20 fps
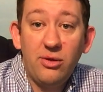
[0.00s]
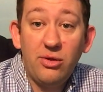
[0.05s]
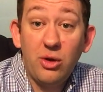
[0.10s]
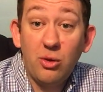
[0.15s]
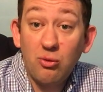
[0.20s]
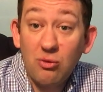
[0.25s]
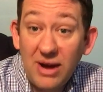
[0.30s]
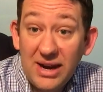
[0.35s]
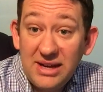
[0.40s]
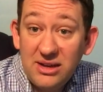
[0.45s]

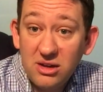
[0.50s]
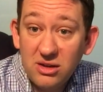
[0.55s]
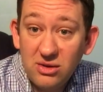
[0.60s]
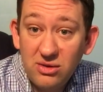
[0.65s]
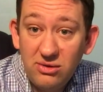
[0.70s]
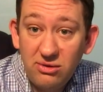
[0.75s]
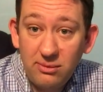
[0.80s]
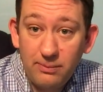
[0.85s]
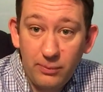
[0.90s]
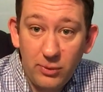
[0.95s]
The
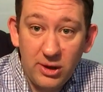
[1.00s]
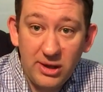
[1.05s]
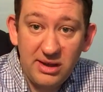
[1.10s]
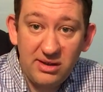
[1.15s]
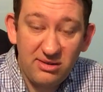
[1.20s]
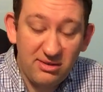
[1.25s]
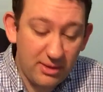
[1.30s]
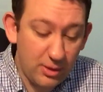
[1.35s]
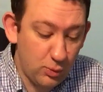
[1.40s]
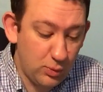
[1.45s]
Raiders
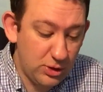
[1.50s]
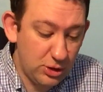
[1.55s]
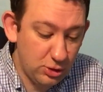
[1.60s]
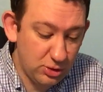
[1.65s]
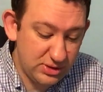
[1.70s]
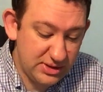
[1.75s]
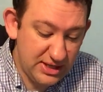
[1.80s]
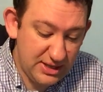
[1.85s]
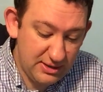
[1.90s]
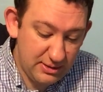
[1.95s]
list that we
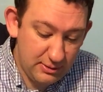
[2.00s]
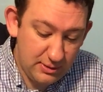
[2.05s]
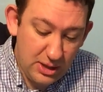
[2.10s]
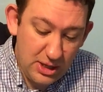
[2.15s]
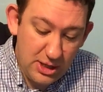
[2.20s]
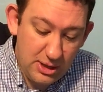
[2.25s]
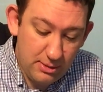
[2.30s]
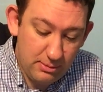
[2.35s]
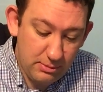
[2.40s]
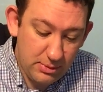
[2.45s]
looked at
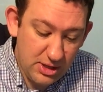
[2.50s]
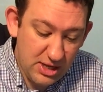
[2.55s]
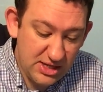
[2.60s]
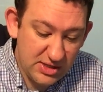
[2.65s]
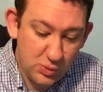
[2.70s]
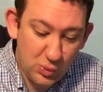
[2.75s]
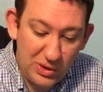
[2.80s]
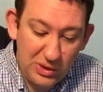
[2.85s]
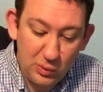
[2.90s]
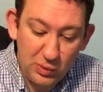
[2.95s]

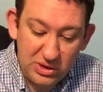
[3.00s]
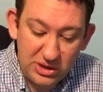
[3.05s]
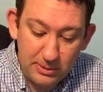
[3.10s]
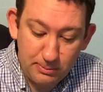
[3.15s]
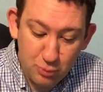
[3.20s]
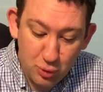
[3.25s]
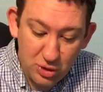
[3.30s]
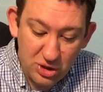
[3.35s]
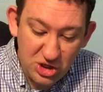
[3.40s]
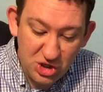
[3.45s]
last week with the
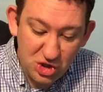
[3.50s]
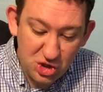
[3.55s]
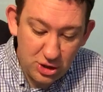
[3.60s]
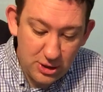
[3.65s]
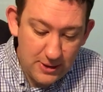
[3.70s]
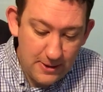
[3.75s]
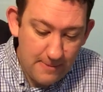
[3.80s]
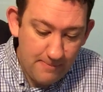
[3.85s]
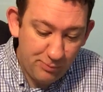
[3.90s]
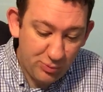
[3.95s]
British.
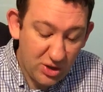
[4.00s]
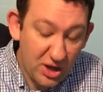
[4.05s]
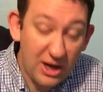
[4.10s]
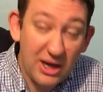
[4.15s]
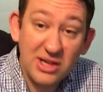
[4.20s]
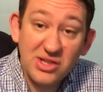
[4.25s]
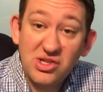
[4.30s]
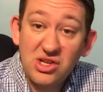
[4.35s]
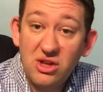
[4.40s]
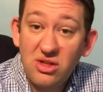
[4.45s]

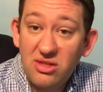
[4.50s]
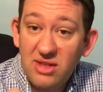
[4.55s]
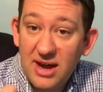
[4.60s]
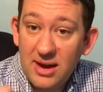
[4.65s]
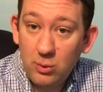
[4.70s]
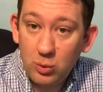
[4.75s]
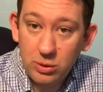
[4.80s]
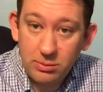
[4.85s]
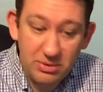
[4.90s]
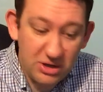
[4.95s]
So
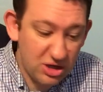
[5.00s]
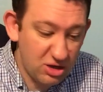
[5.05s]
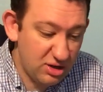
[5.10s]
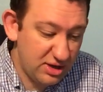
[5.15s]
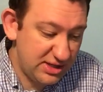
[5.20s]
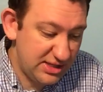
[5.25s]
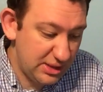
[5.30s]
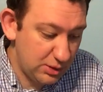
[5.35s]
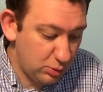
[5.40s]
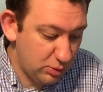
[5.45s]
that would be an
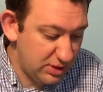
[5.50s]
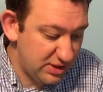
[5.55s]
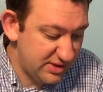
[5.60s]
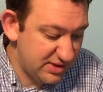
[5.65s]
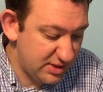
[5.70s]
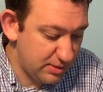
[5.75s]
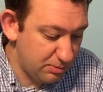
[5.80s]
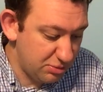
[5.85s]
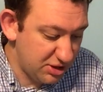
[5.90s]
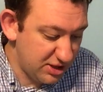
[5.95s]
ideal
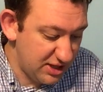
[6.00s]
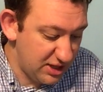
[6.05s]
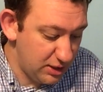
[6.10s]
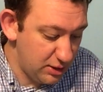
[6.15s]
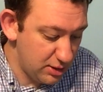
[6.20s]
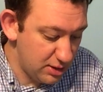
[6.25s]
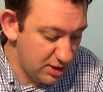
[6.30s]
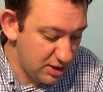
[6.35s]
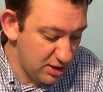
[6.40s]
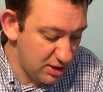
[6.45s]
list to play
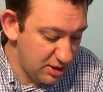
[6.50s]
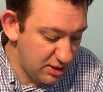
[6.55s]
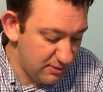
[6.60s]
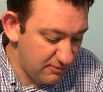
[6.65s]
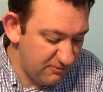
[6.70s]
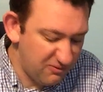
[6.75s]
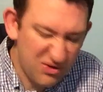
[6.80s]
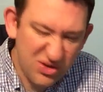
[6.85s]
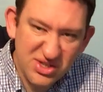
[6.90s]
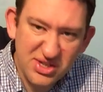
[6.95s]

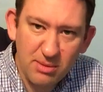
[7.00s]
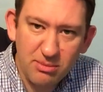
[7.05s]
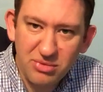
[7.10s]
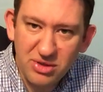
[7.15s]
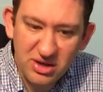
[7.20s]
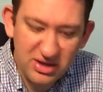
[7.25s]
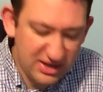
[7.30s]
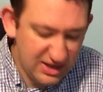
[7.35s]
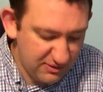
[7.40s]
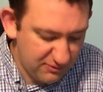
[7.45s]
for
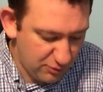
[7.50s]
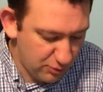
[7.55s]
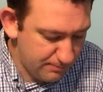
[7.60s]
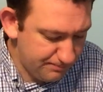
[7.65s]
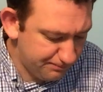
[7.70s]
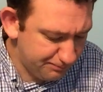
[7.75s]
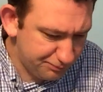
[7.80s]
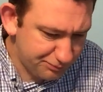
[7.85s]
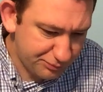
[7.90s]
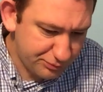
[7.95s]
something different.